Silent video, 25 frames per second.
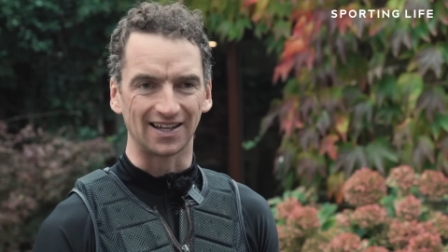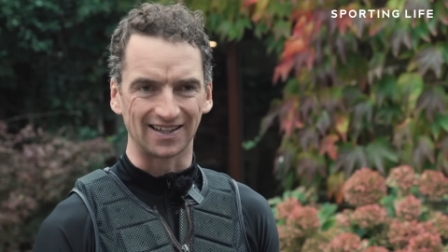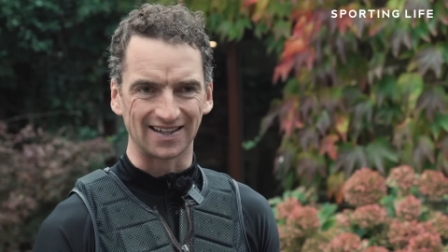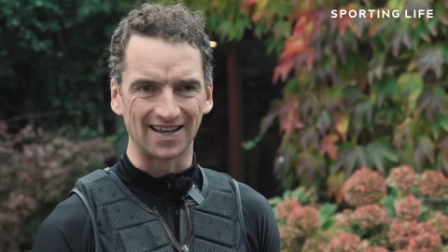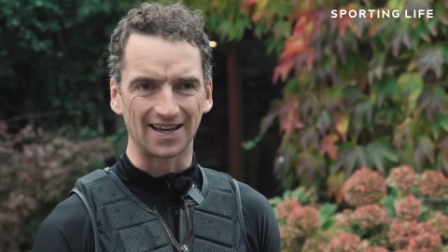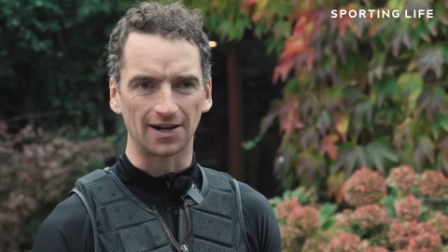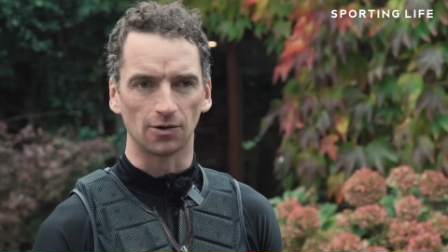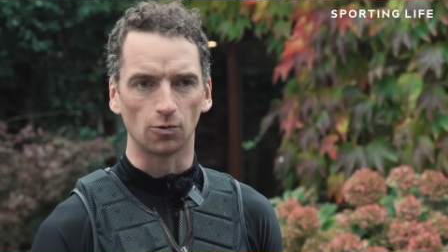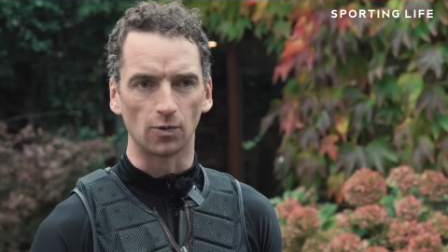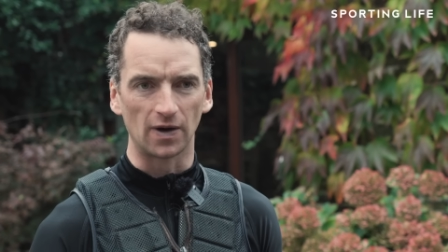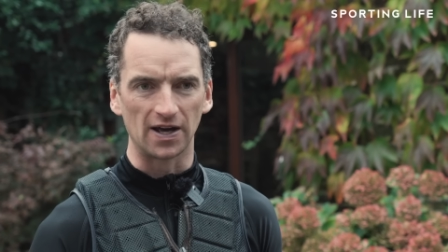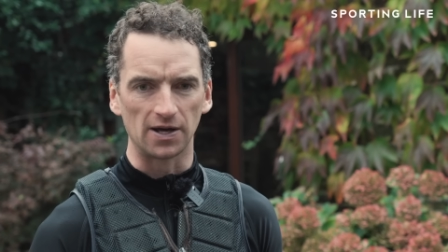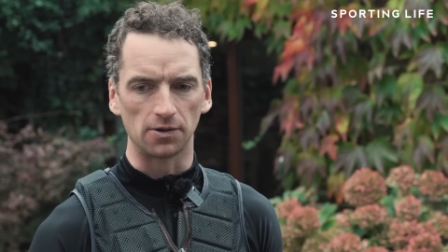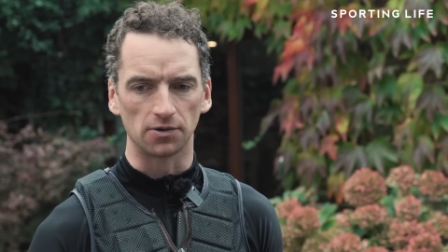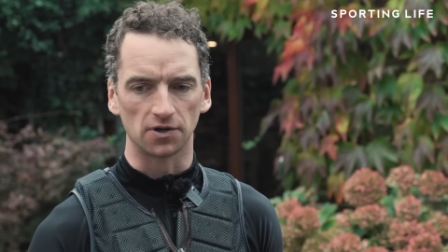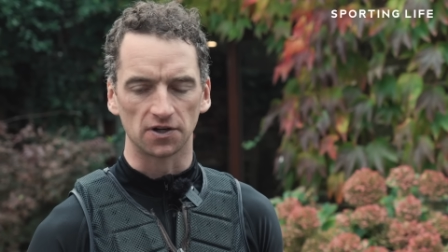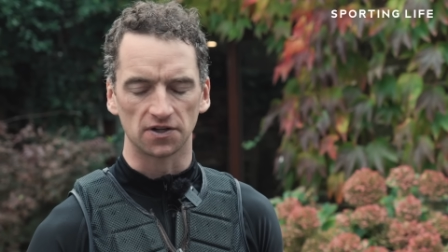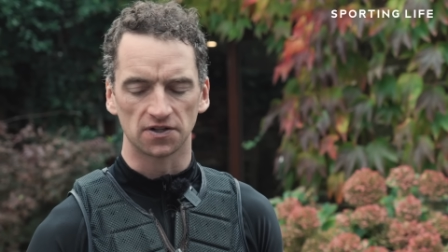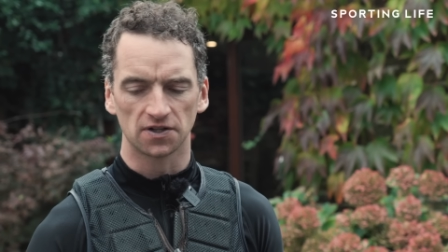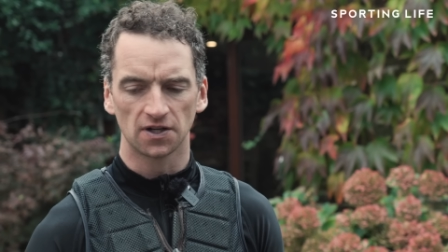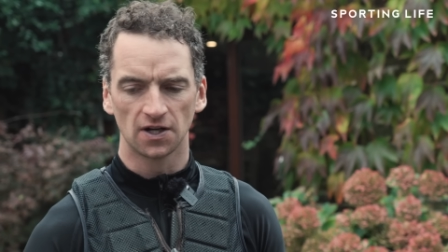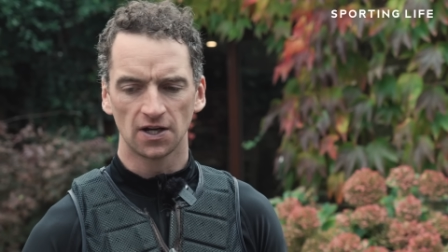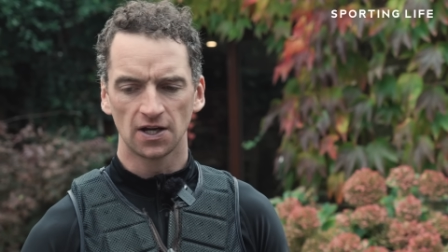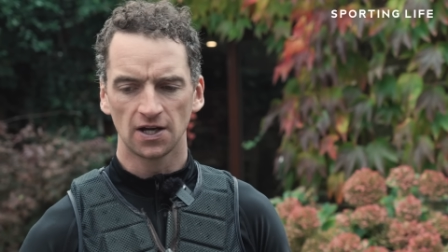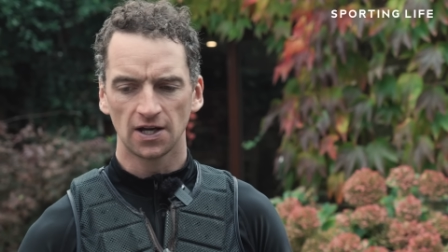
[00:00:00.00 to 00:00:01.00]
and get away with
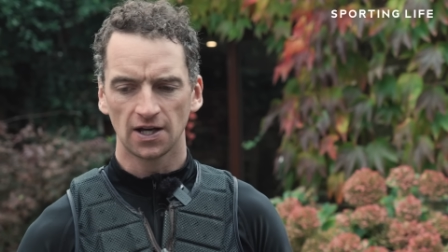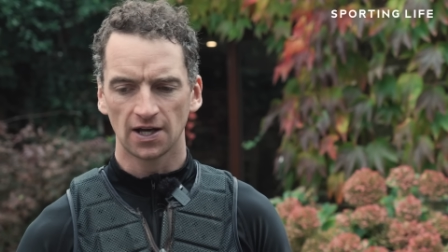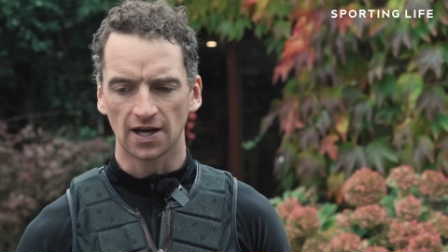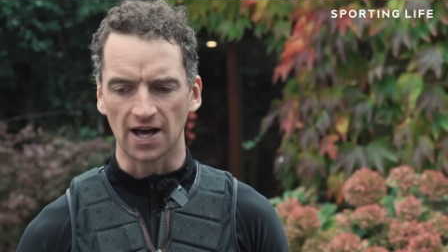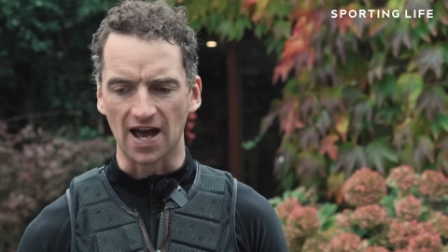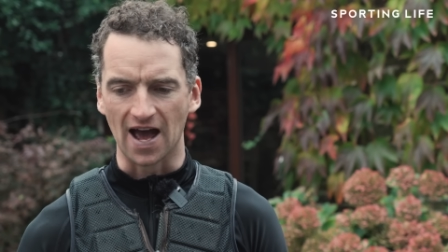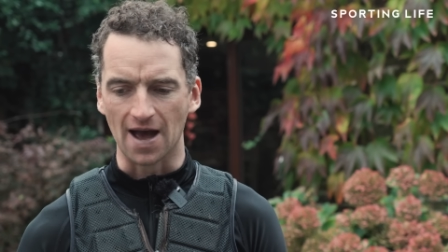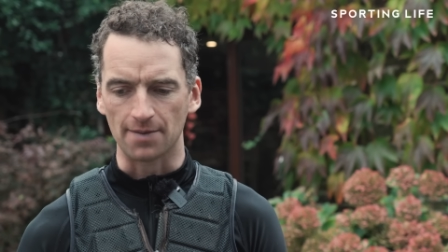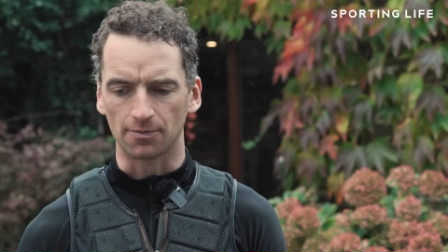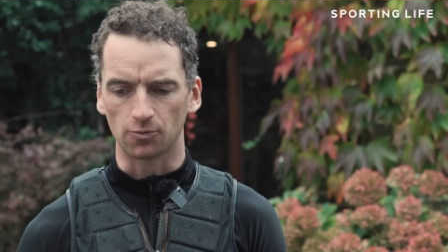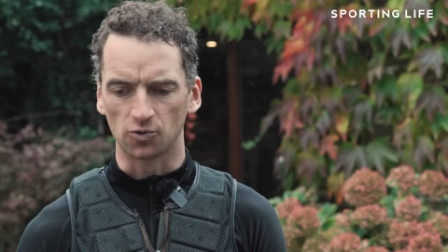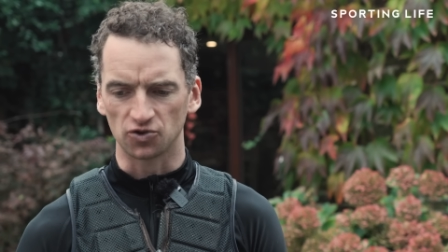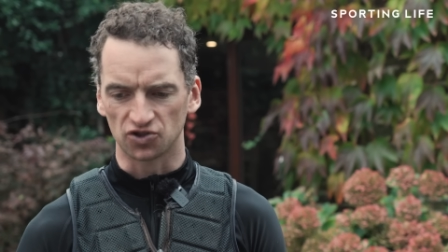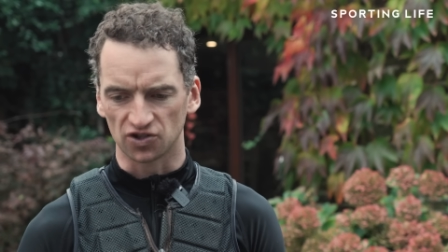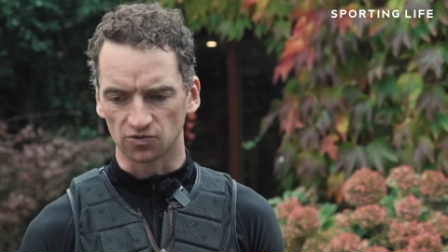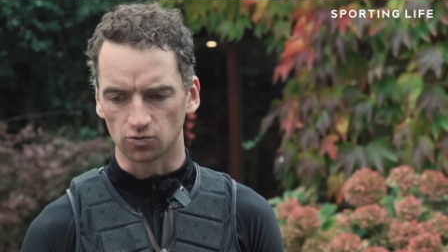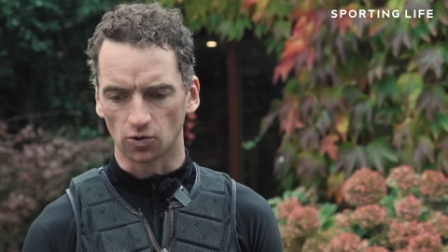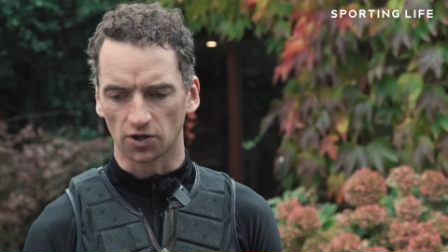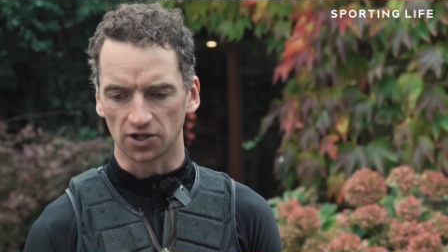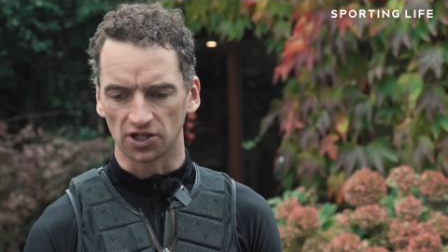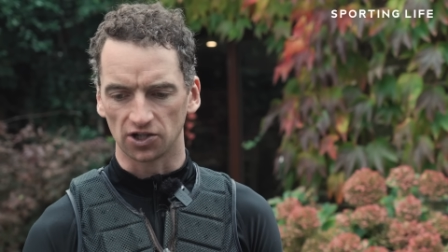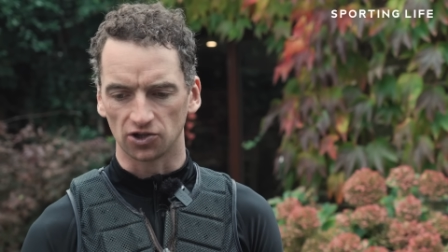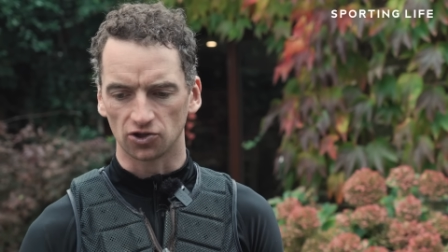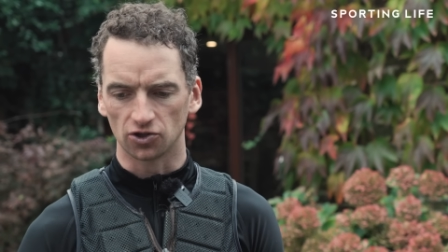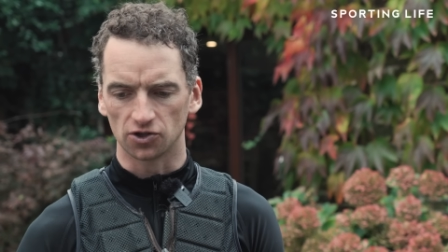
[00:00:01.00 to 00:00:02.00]
it, which is
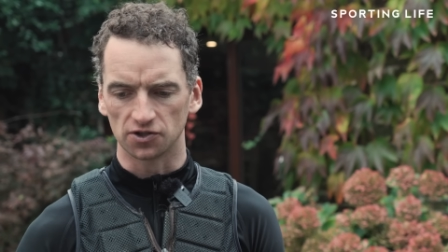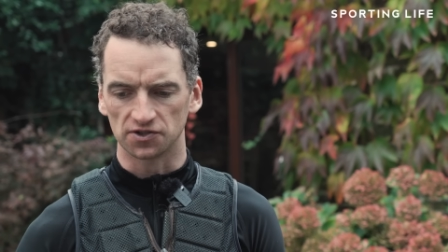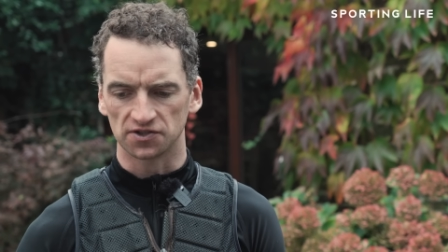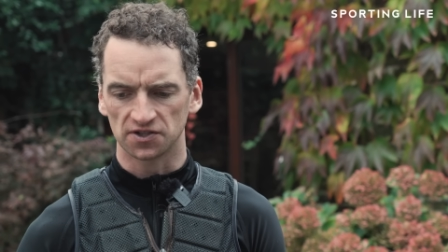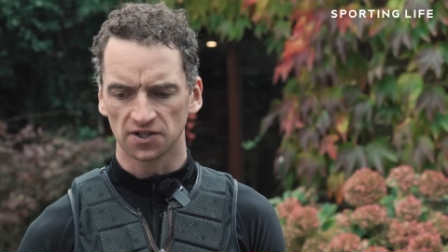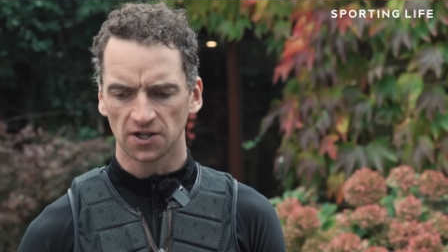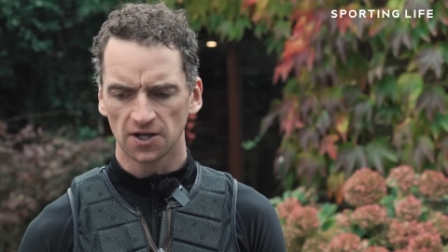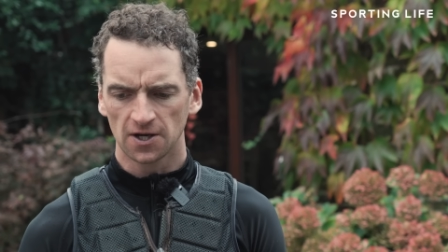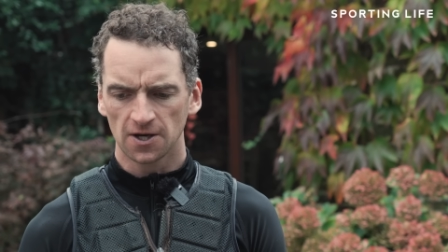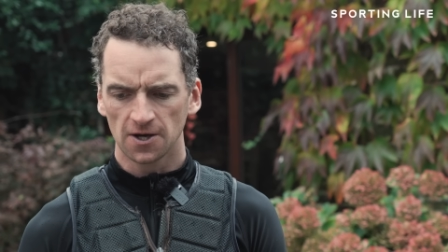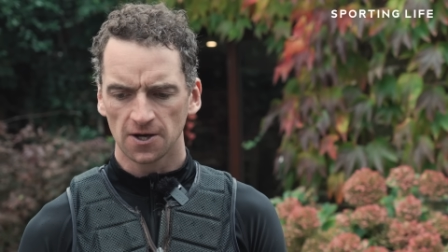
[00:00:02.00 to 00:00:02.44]
what he does.